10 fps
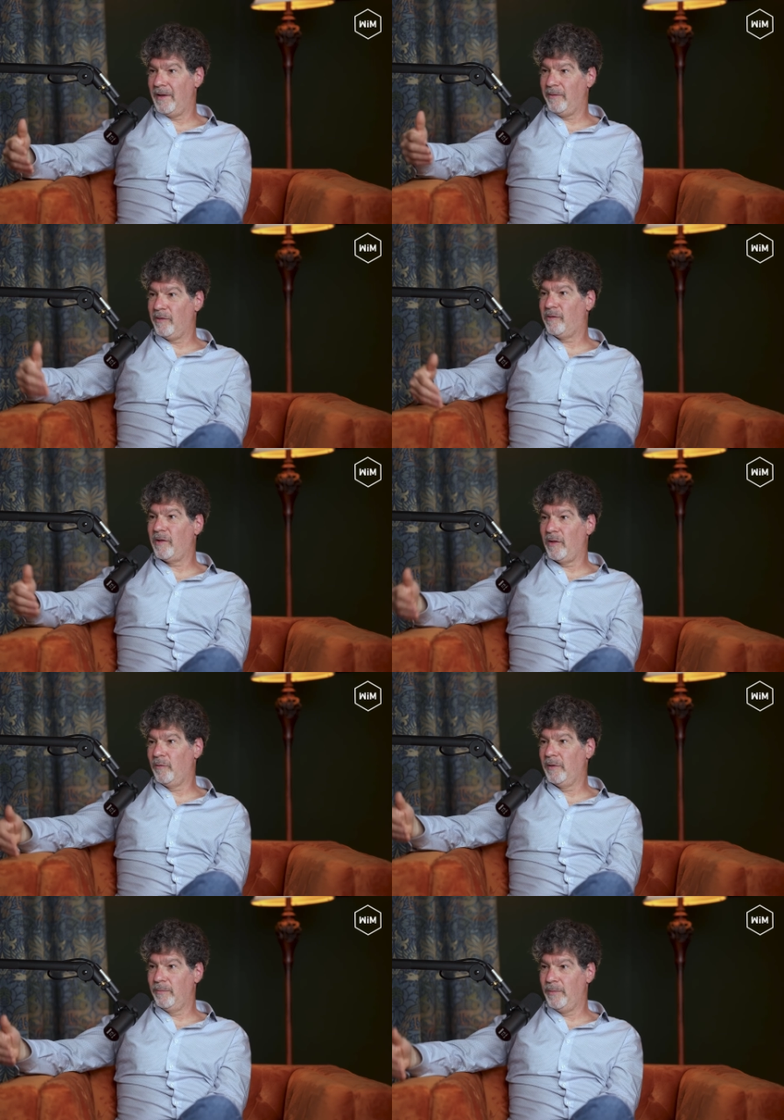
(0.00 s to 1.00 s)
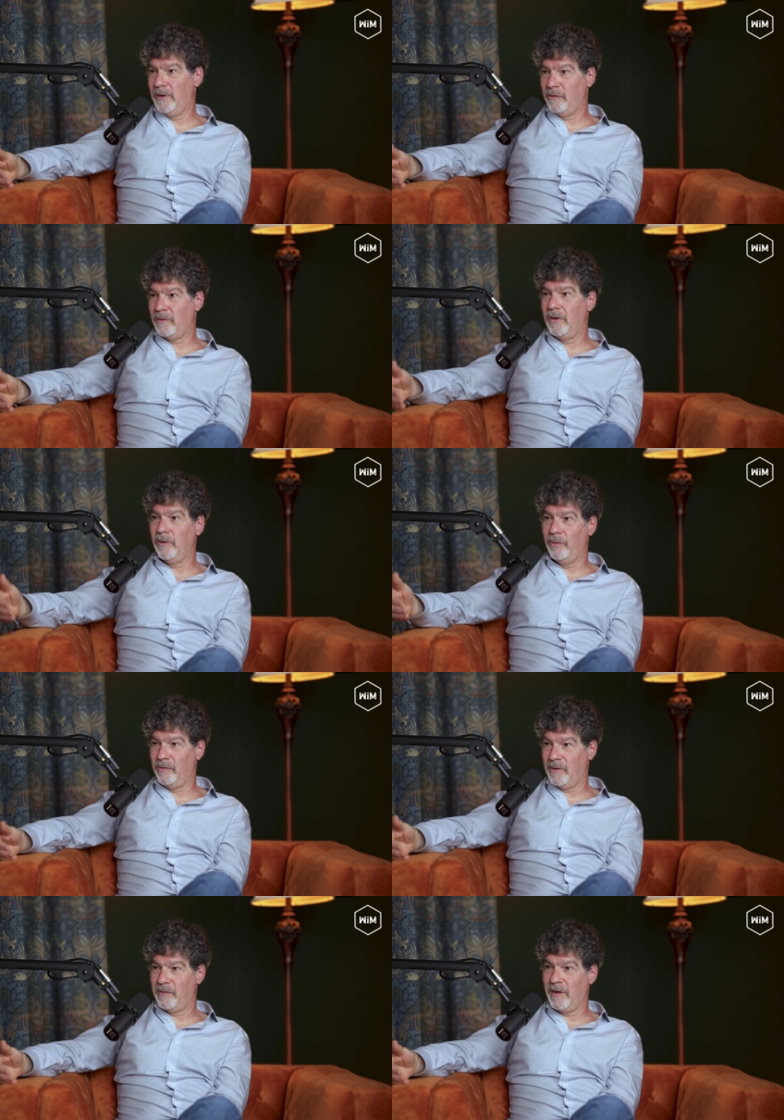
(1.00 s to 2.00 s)
A successful administrator
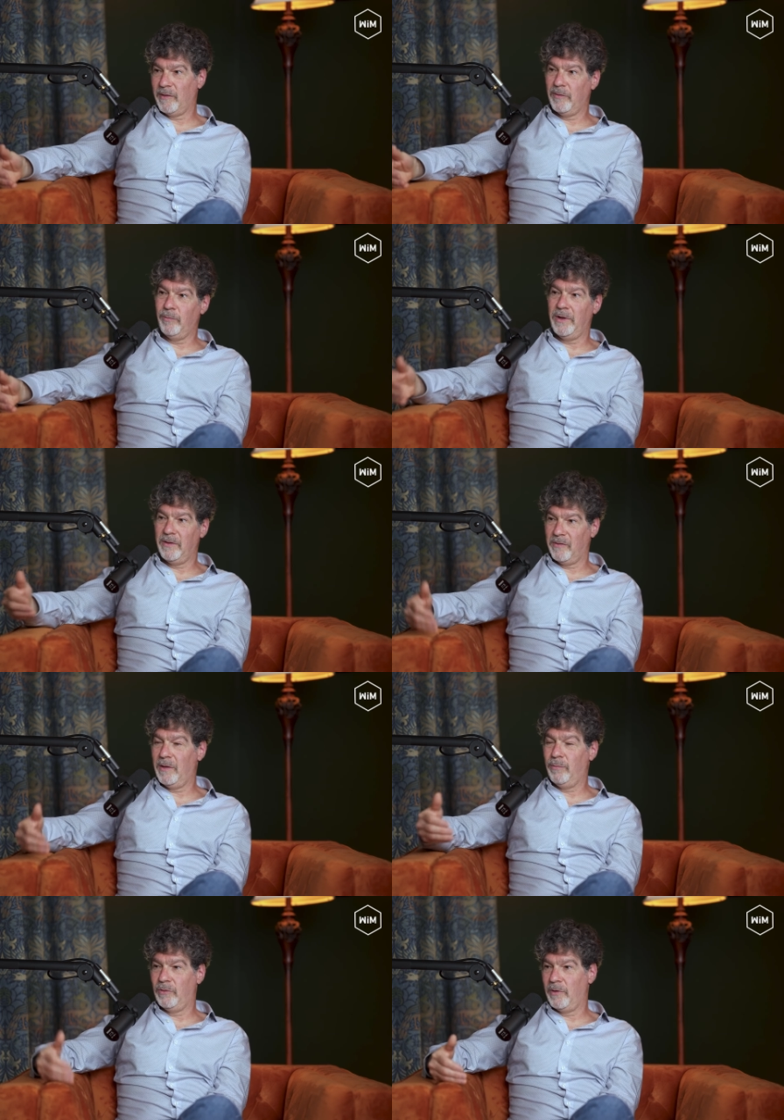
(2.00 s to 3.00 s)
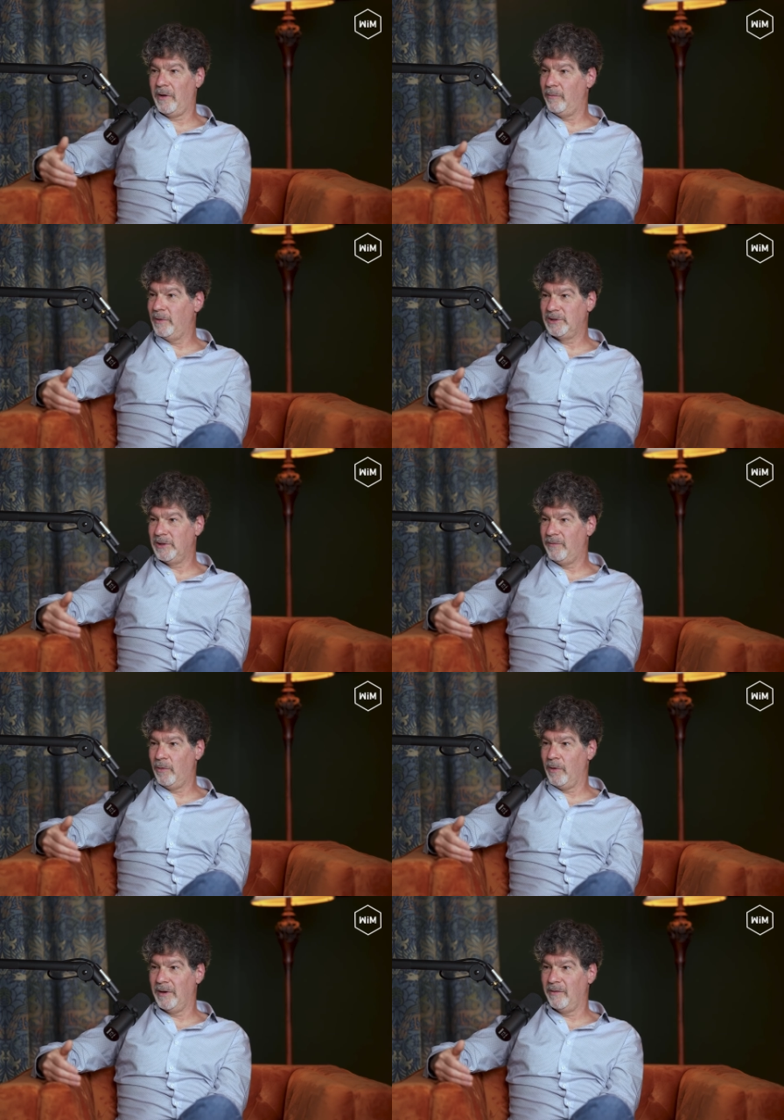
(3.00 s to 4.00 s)
who's successful because they betray the mission of
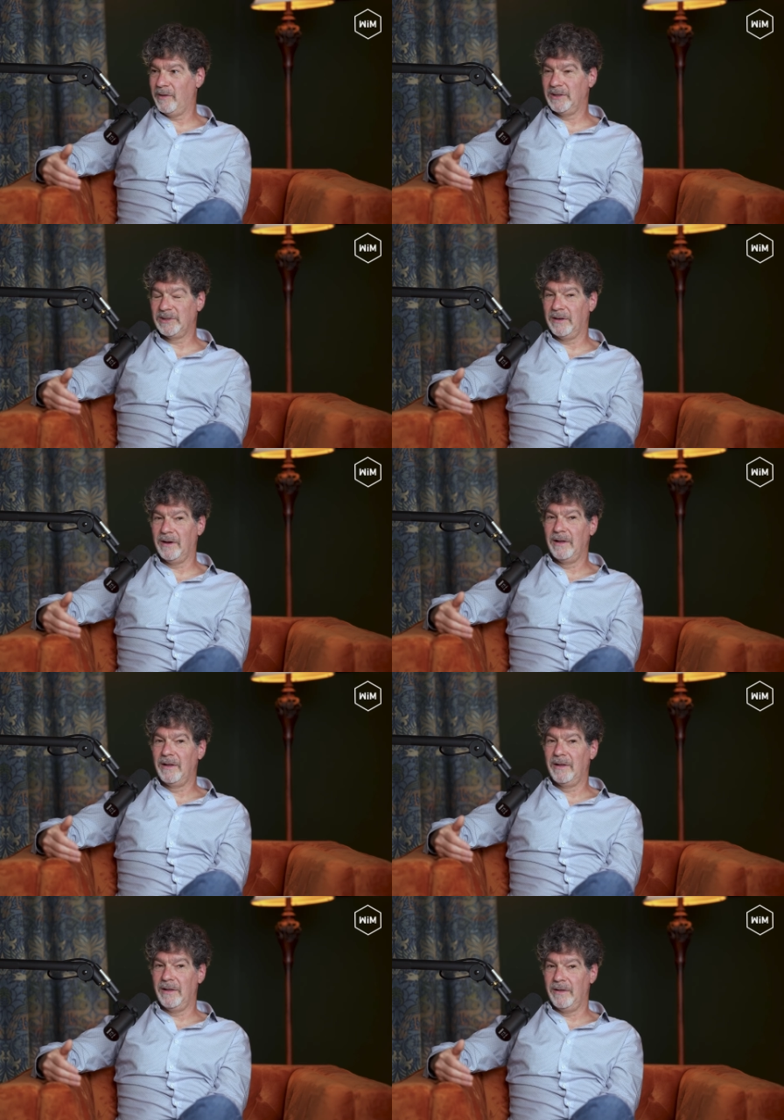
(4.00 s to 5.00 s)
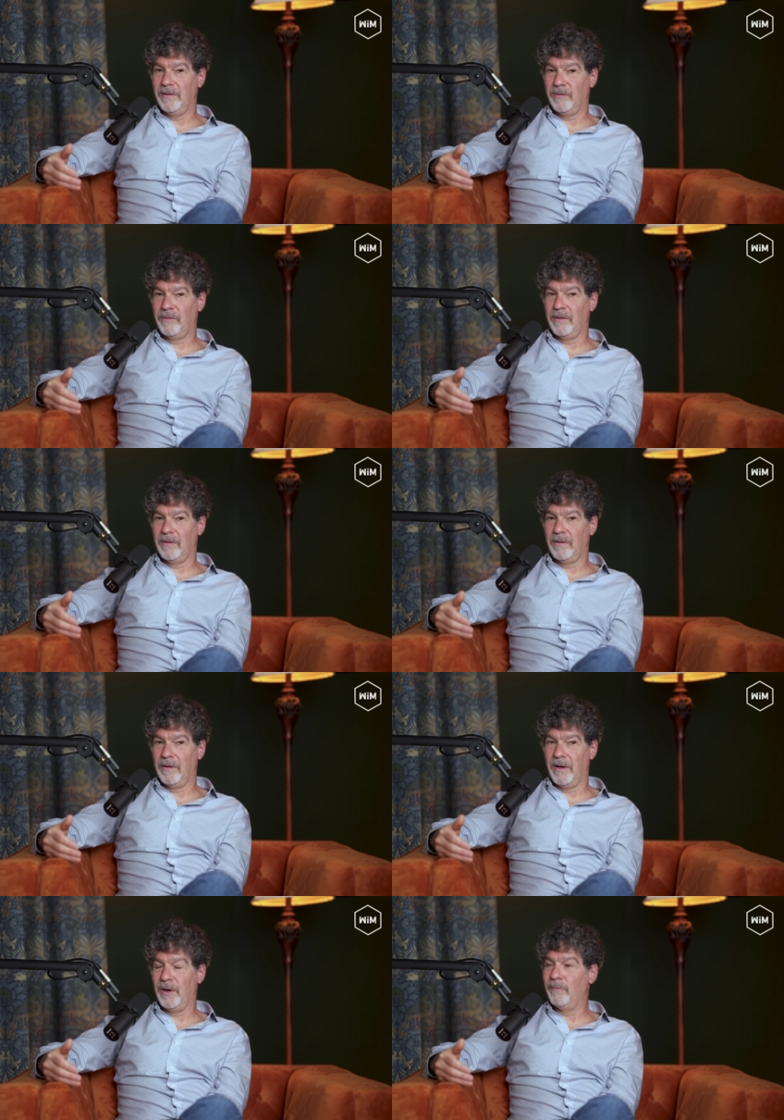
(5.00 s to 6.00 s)
the organization is
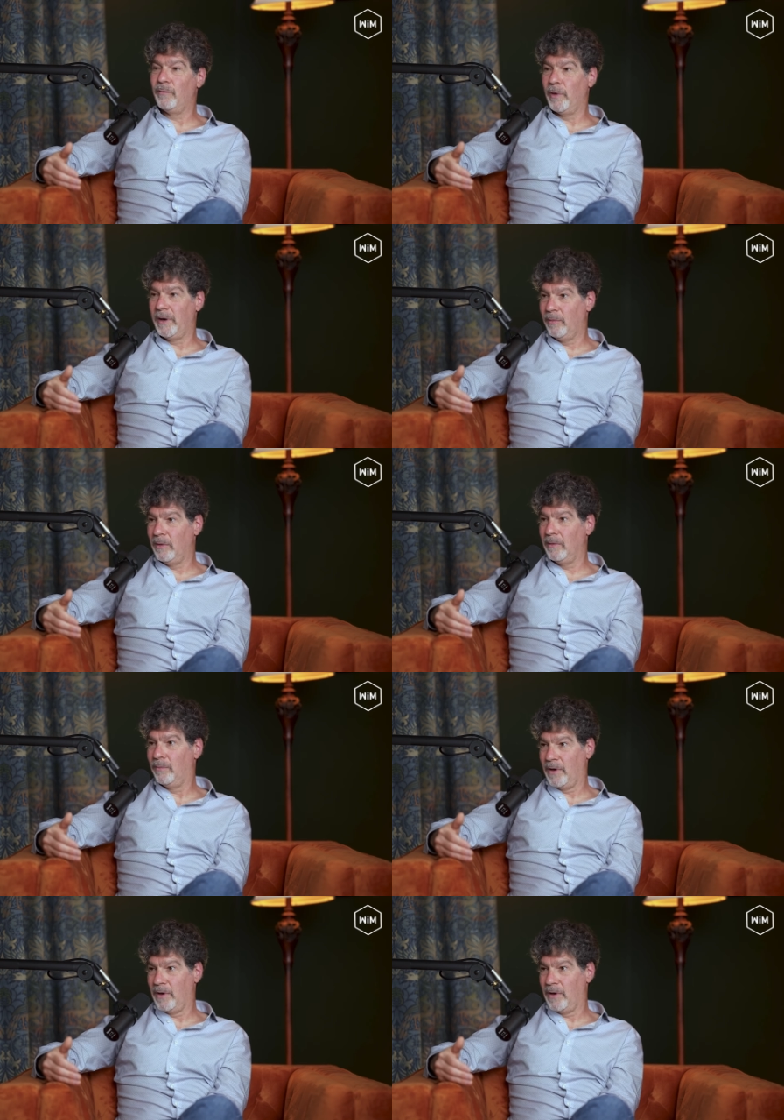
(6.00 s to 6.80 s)
an avoidable